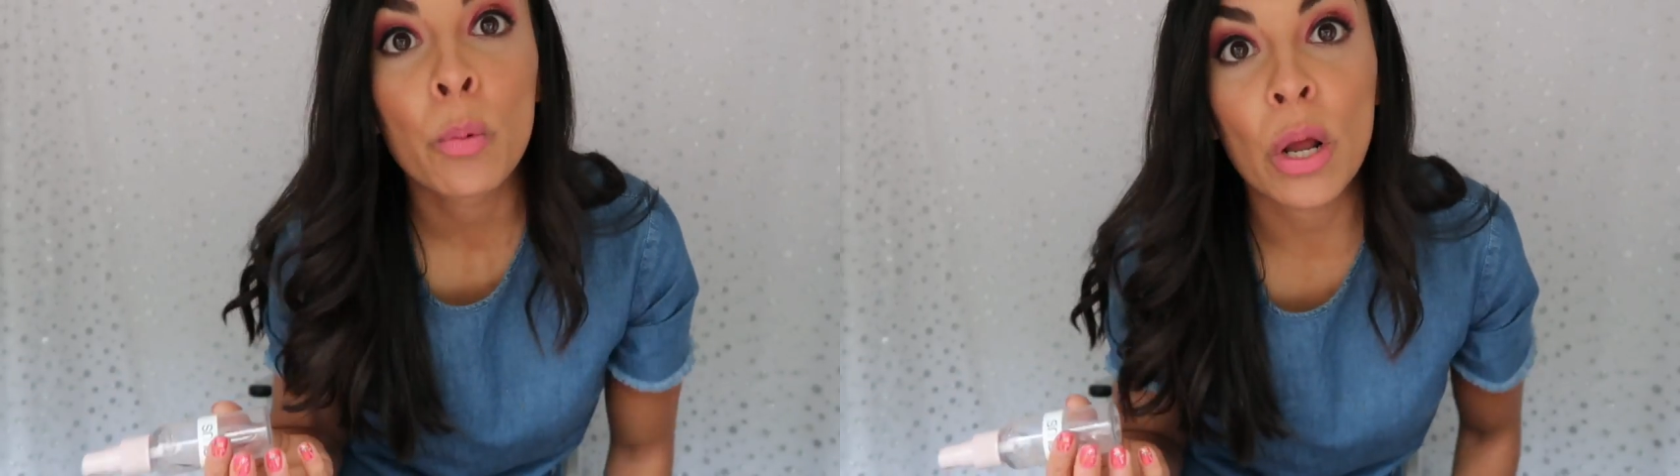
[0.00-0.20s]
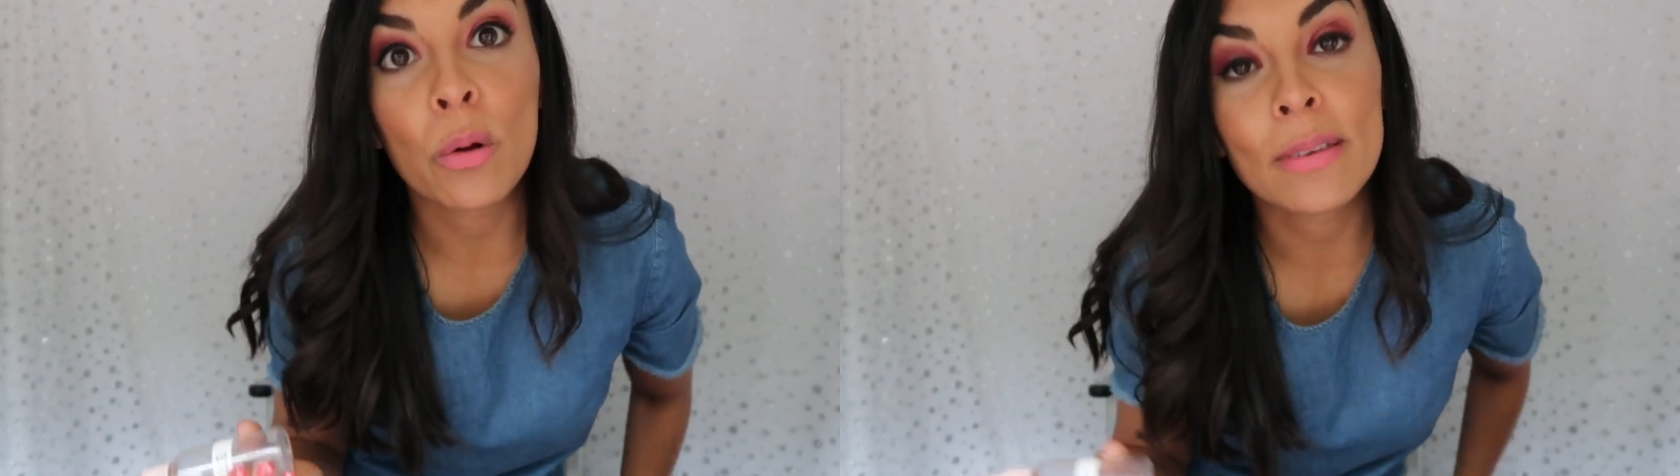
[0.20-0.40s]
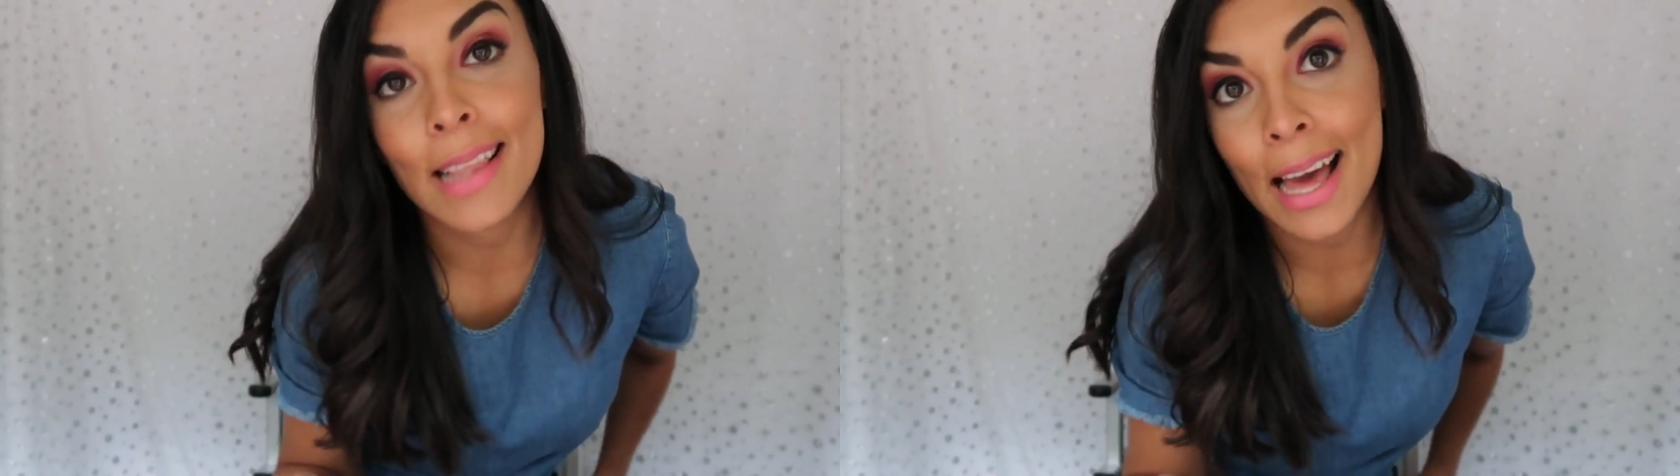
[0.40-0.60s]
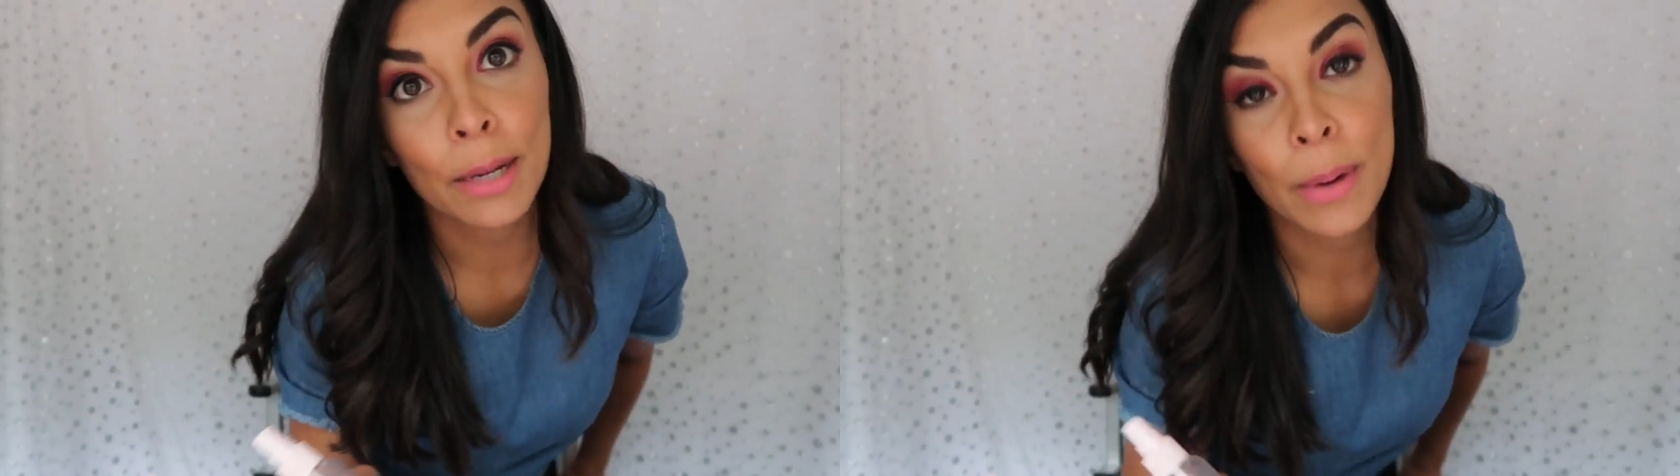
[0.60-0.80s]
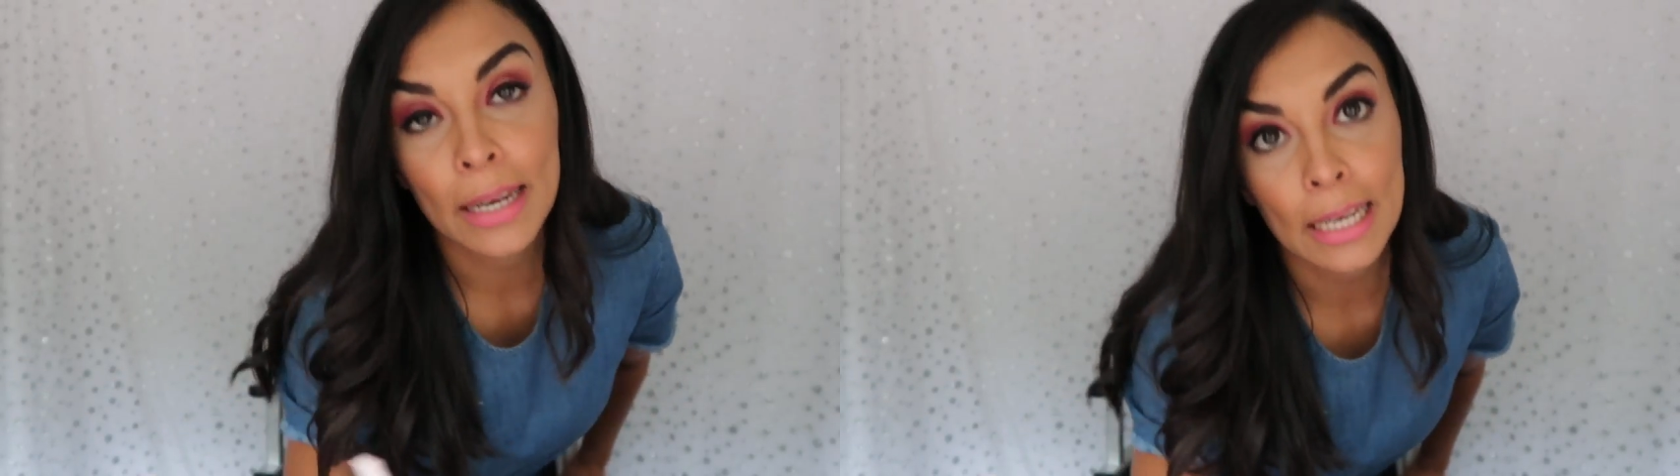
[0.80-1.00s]
What I also
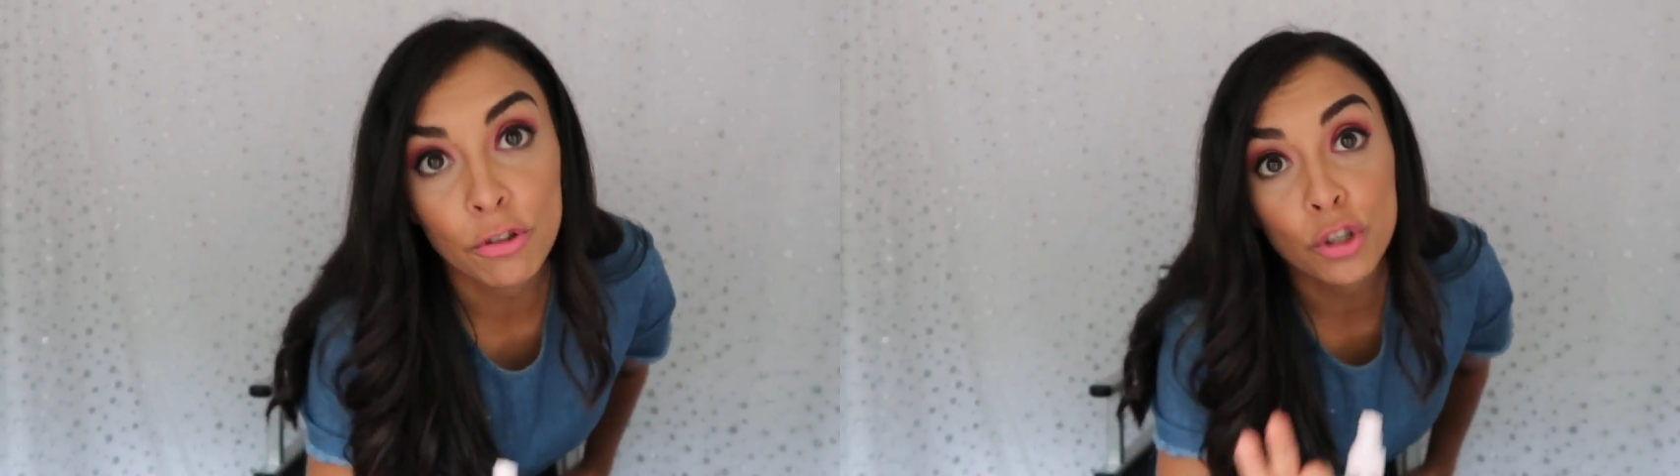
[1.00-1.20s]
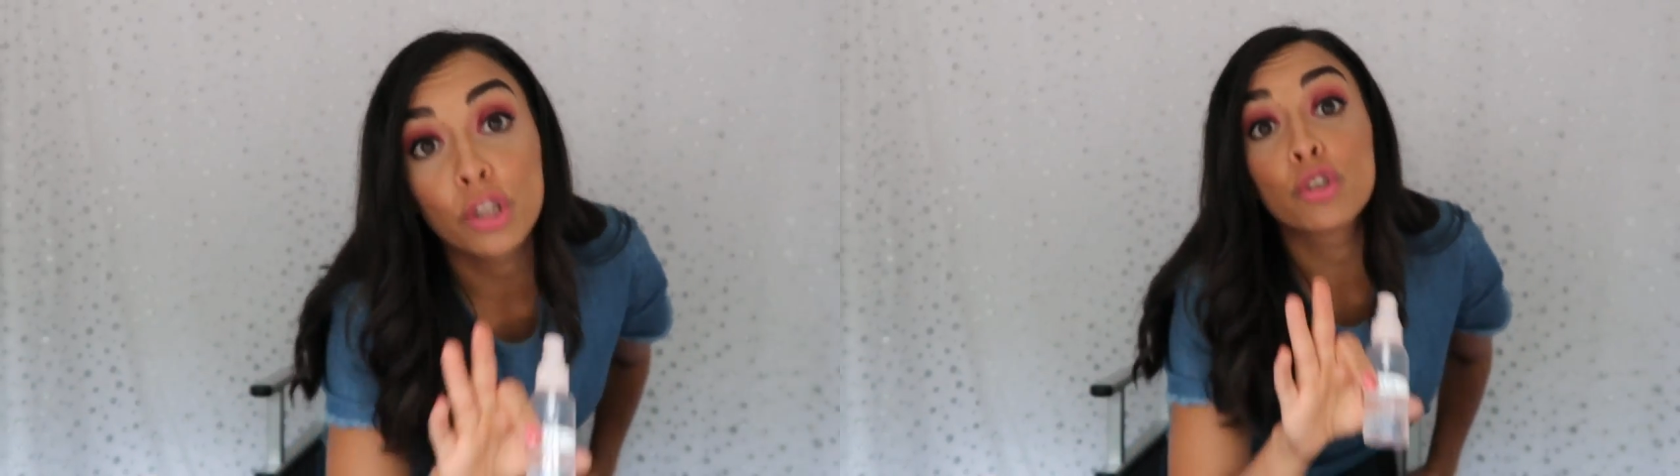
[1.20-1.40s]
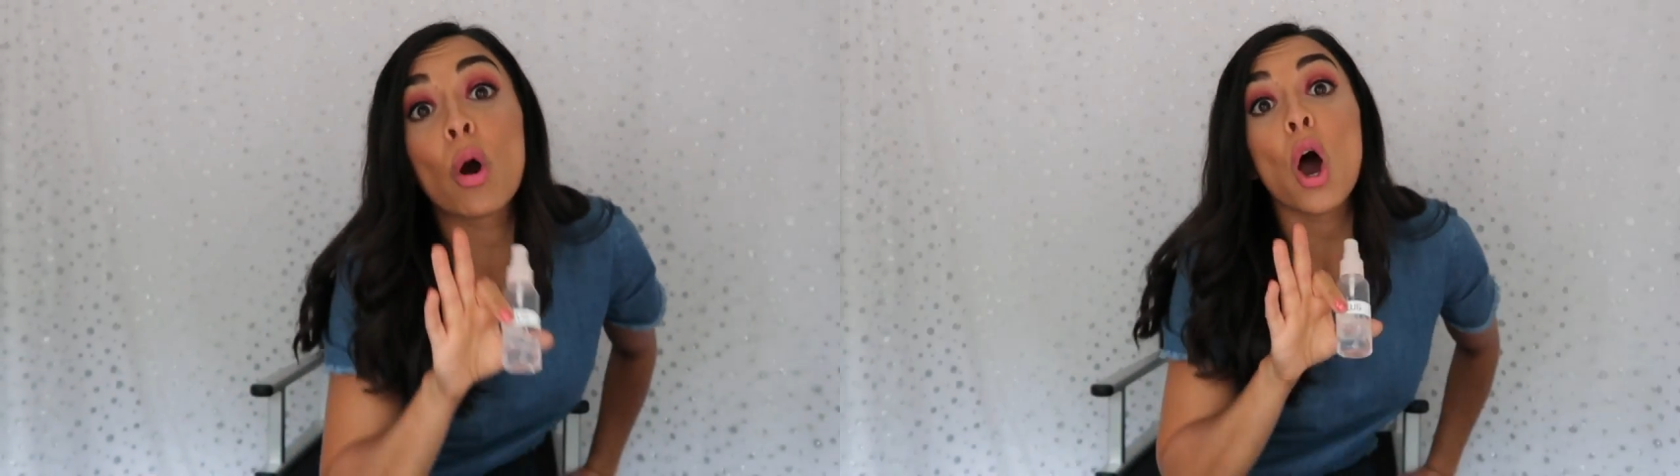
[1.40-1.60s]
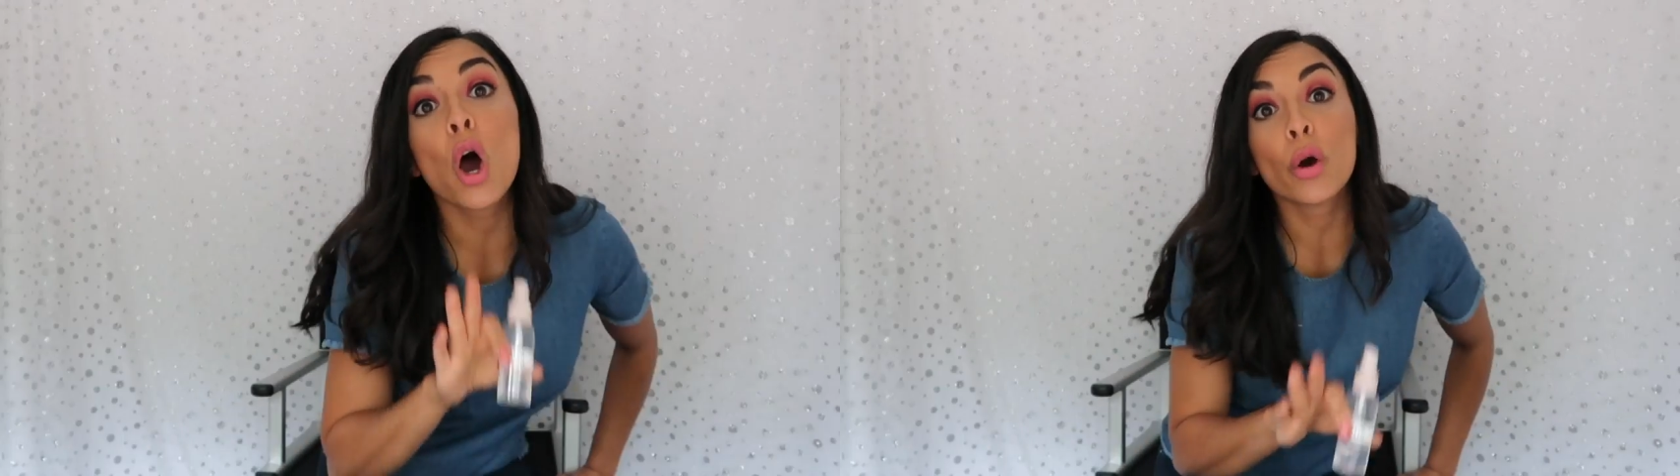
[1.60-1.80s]
like about it is you are